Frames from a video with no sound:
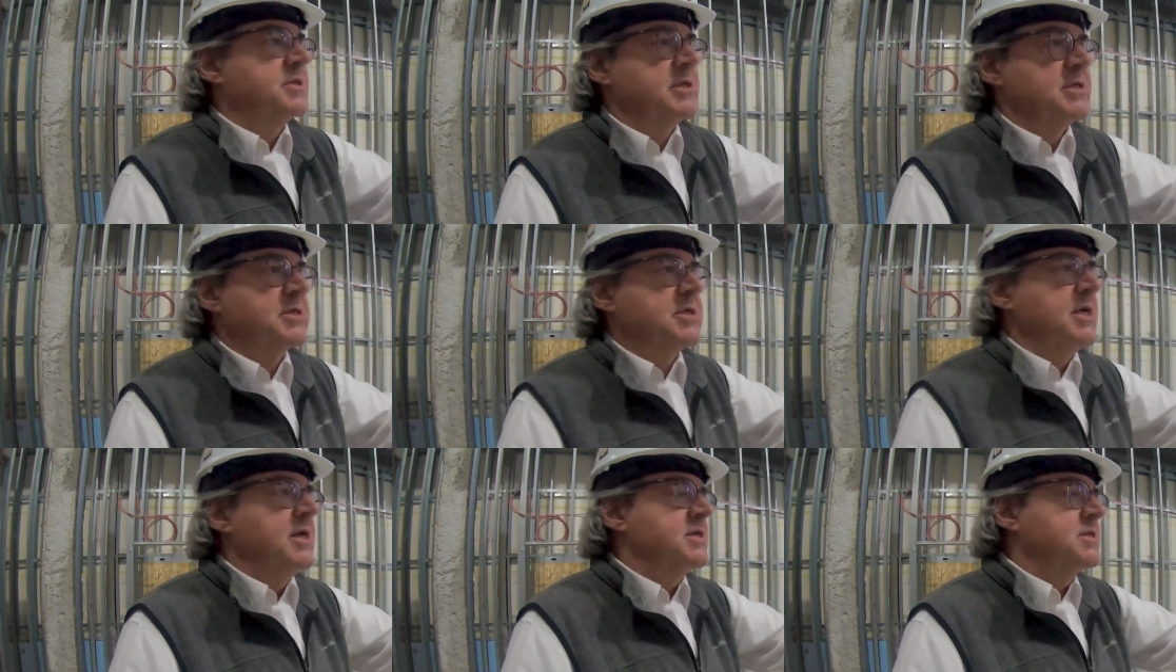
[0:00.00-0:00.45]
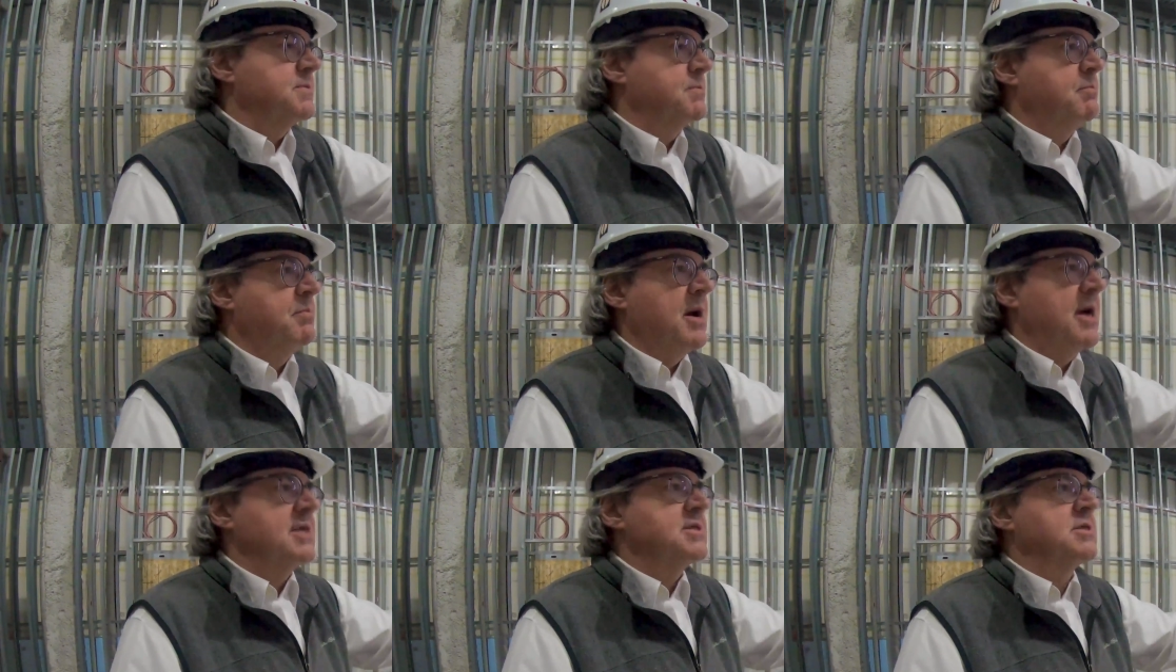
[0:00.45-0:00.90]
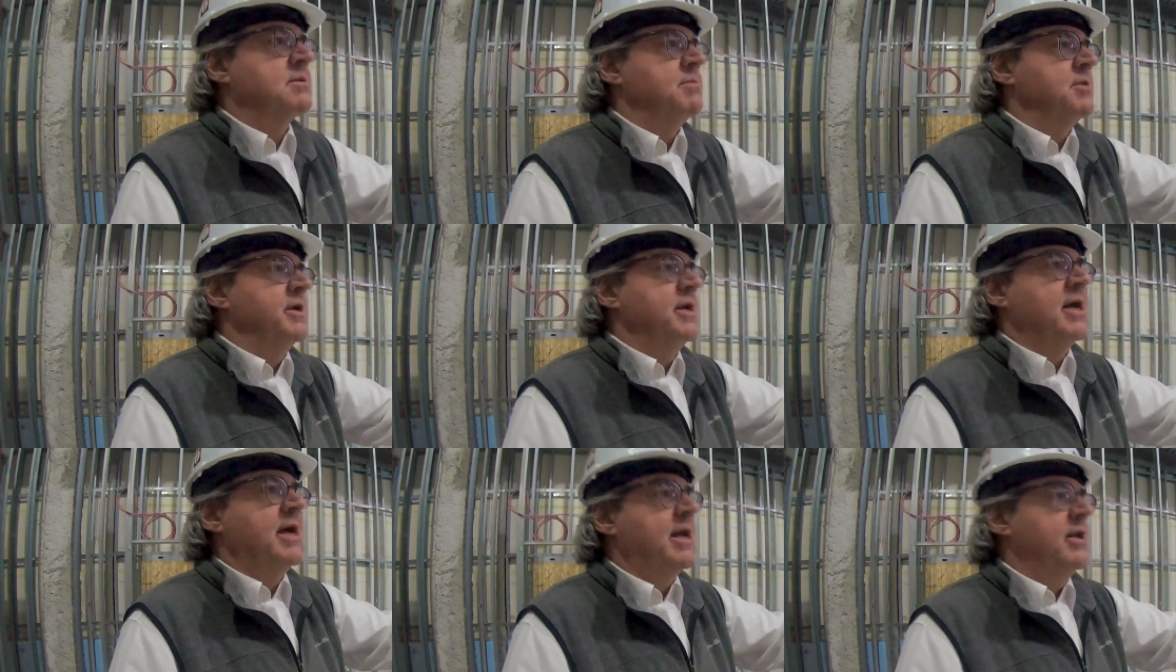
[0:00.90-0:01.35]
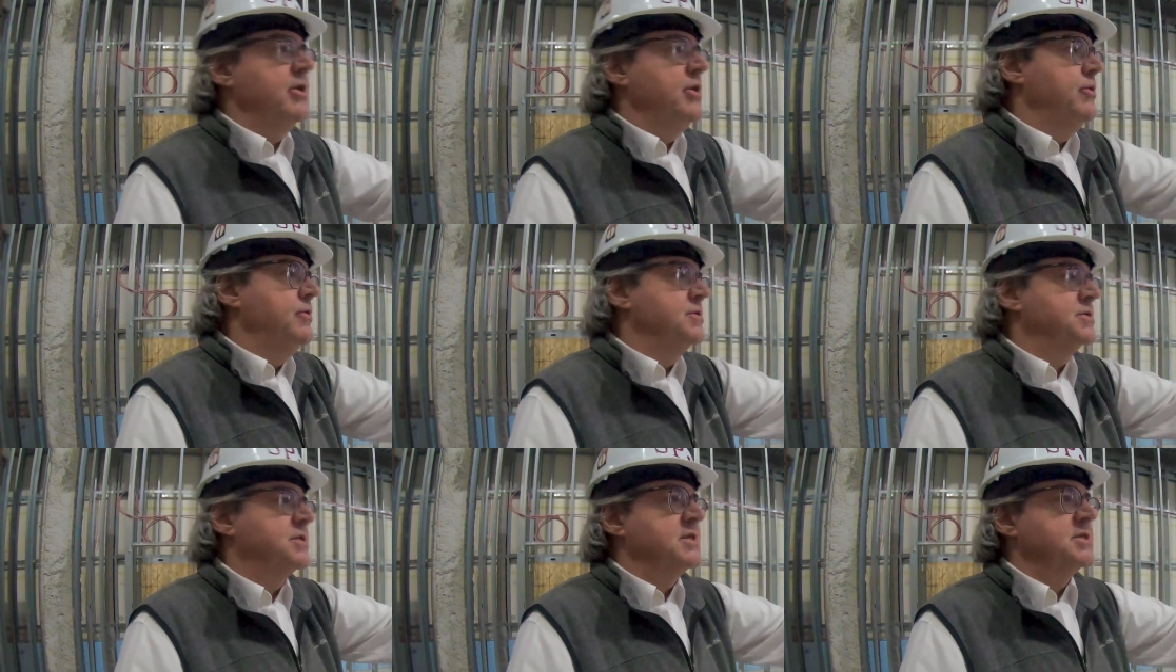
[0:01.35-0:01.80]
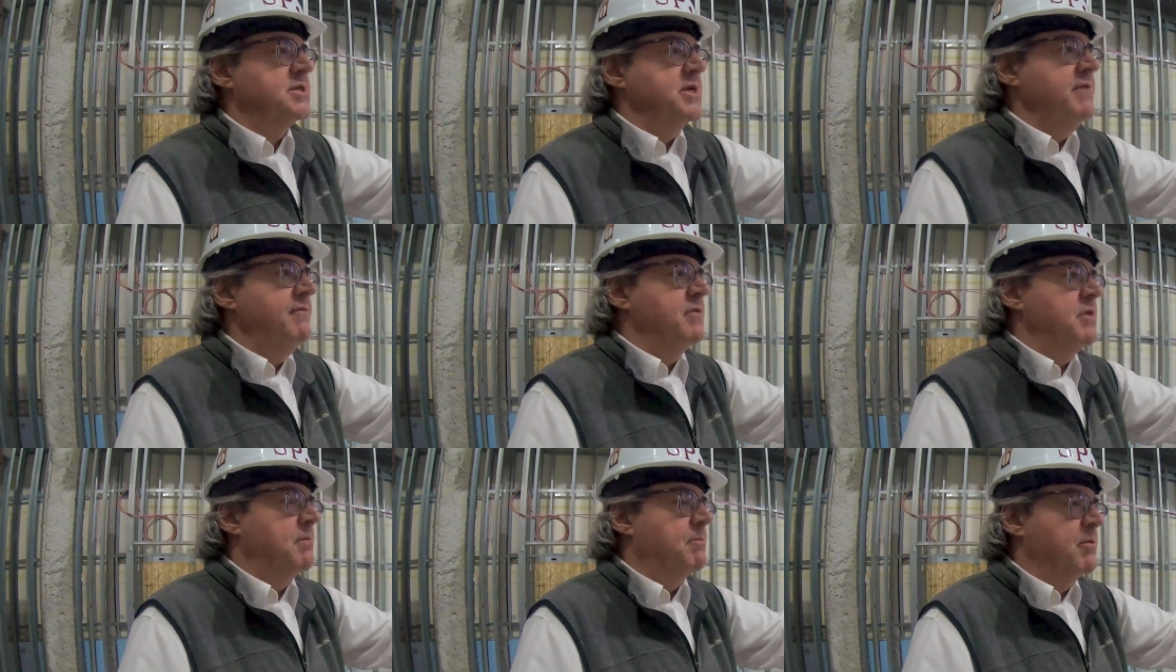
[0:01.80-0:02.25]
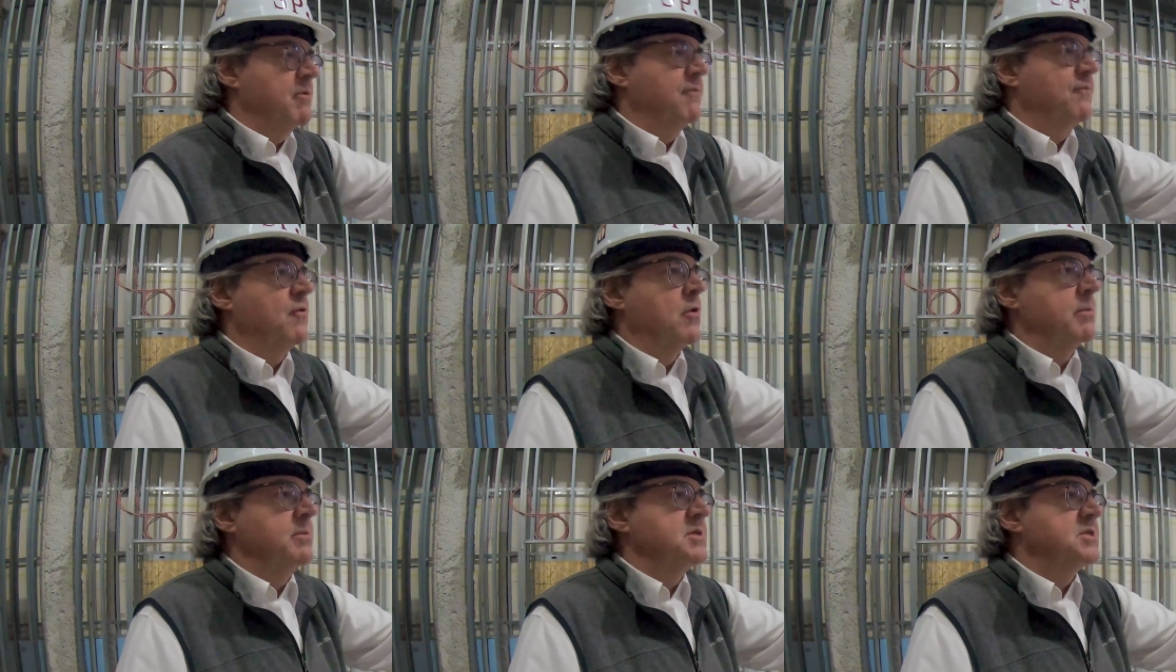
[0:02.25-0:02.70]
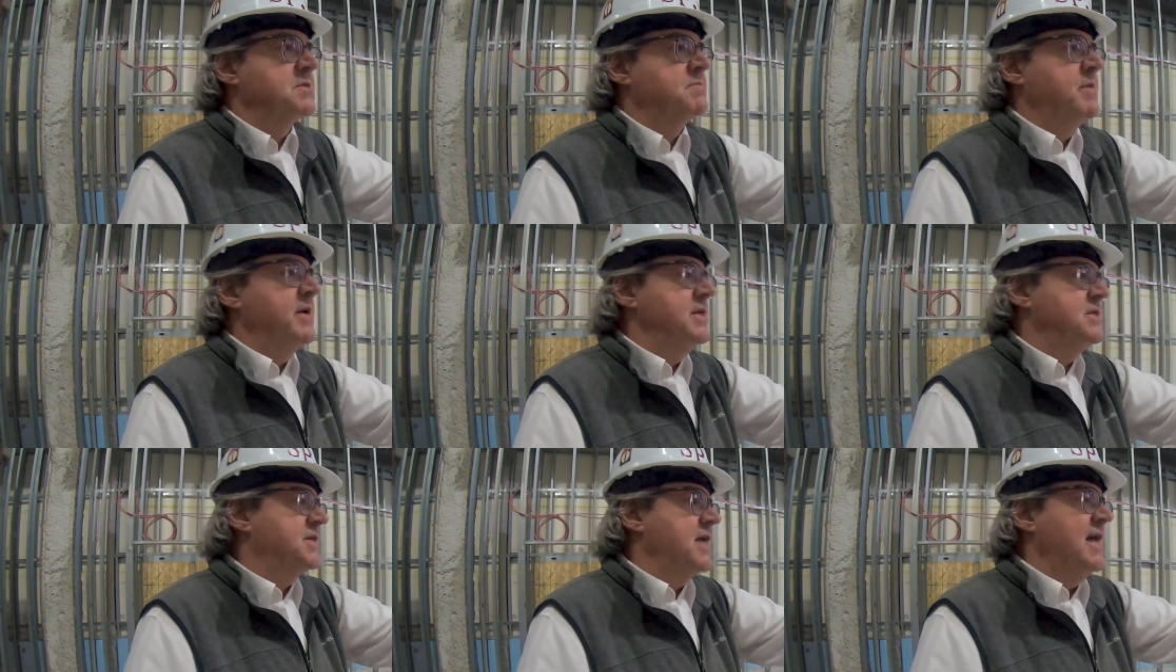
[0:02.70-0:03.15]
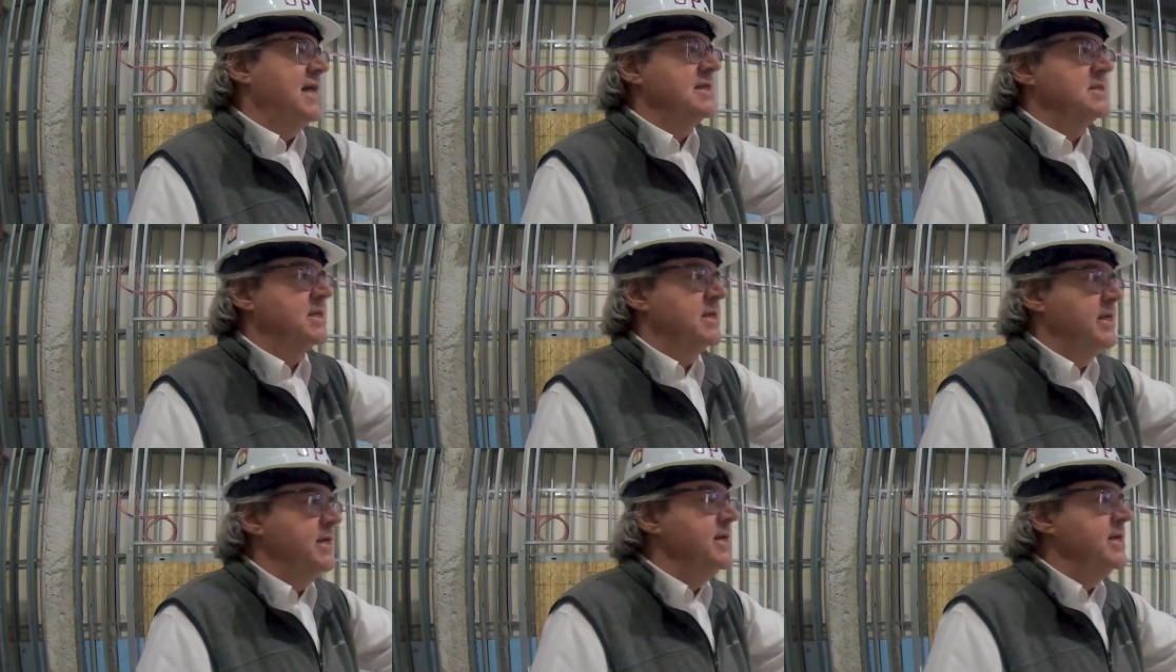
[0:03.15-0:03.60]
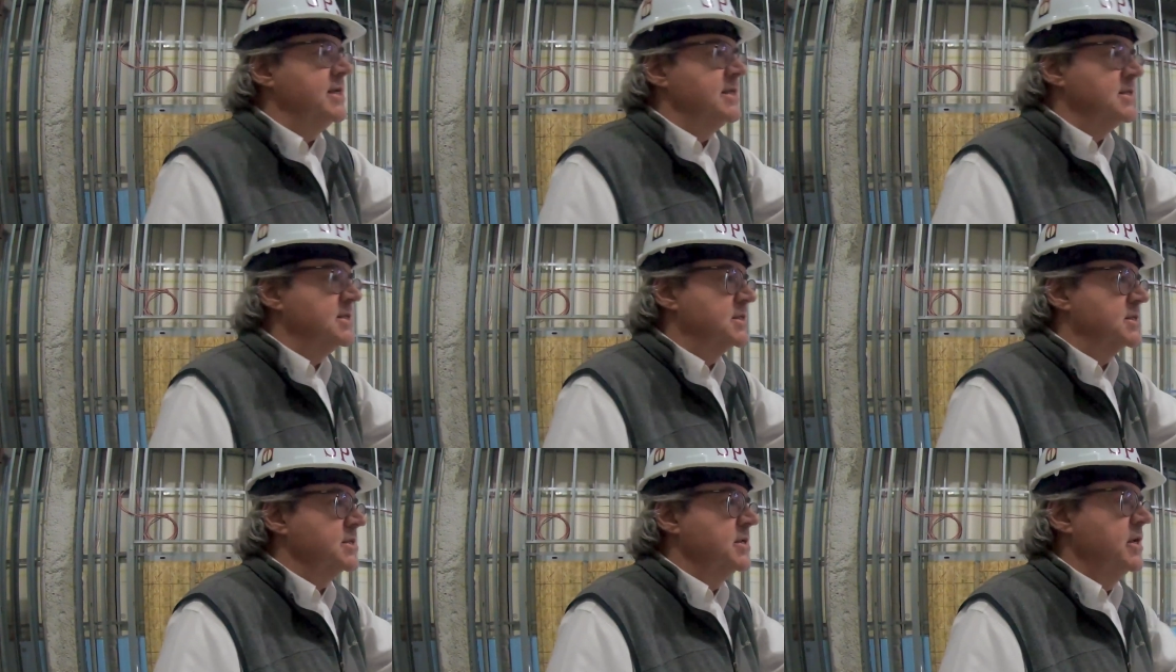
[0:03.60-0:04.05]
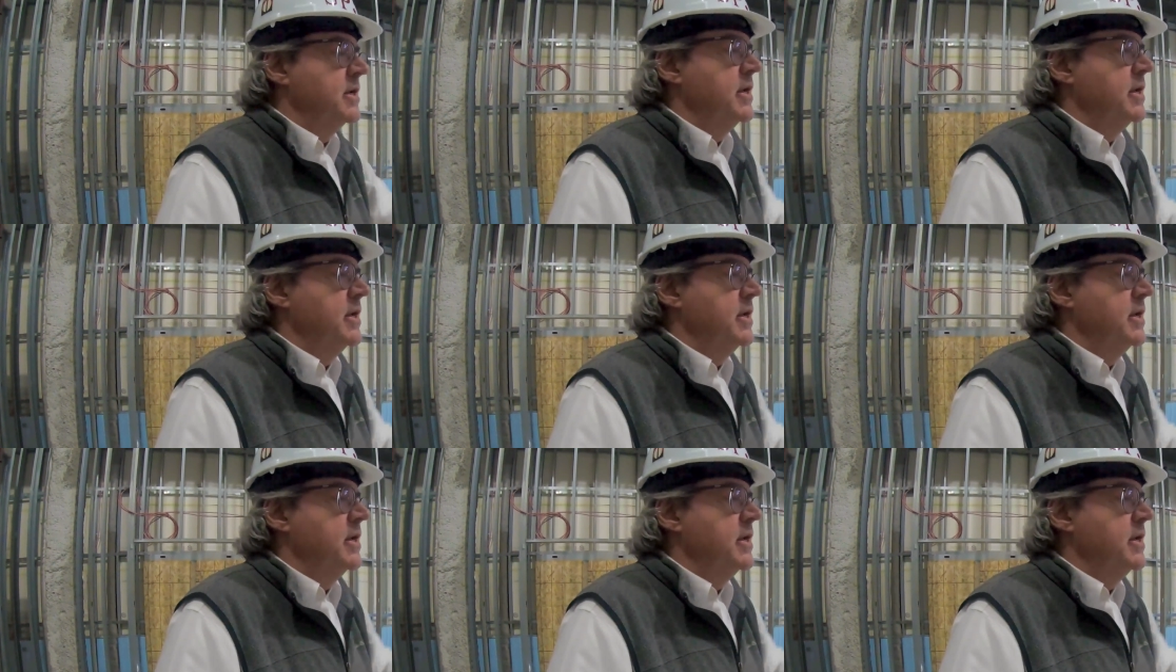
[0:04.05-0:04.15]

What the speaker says: this as possibly how to use as even a performance space as it is.